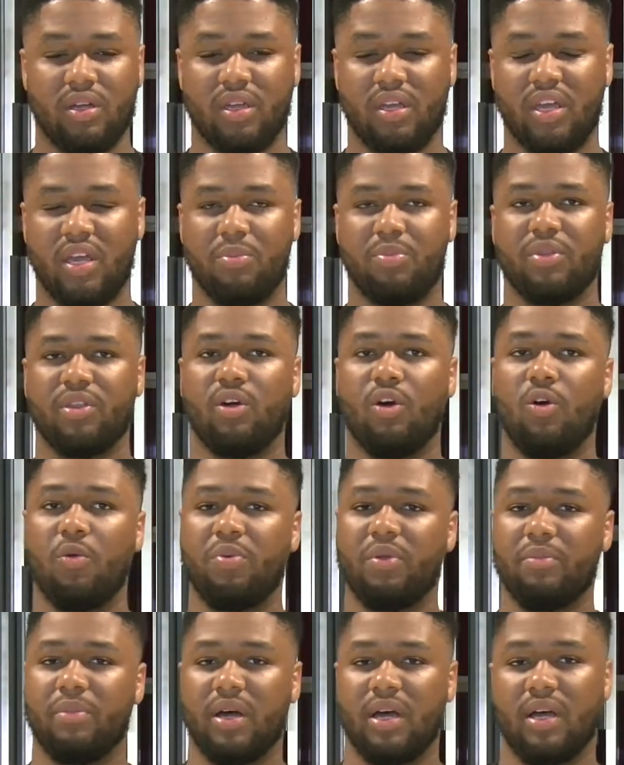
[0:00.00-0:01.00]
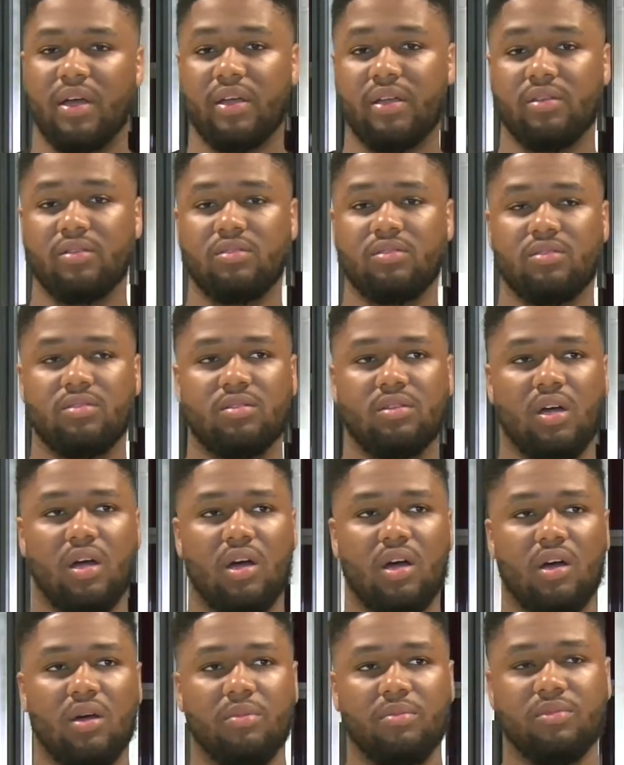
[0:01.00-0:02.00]
keep an open mind,
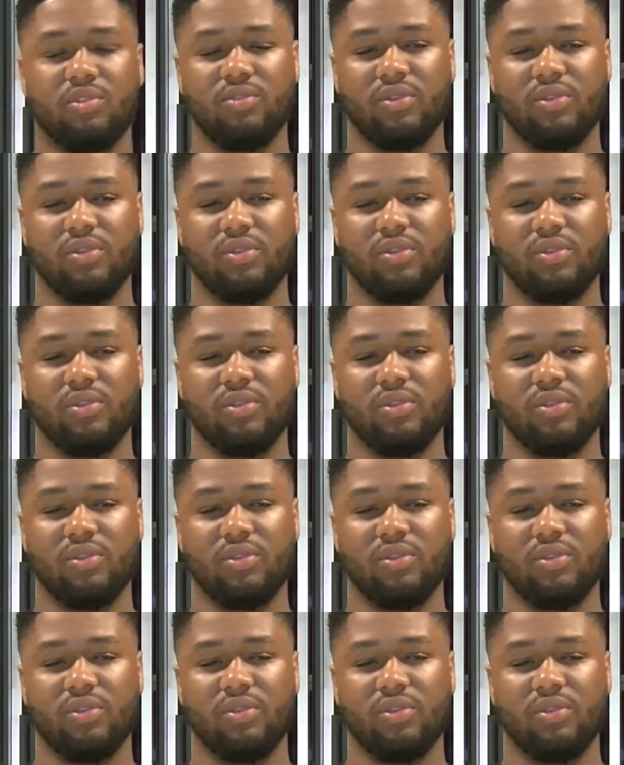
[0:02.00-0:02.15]
do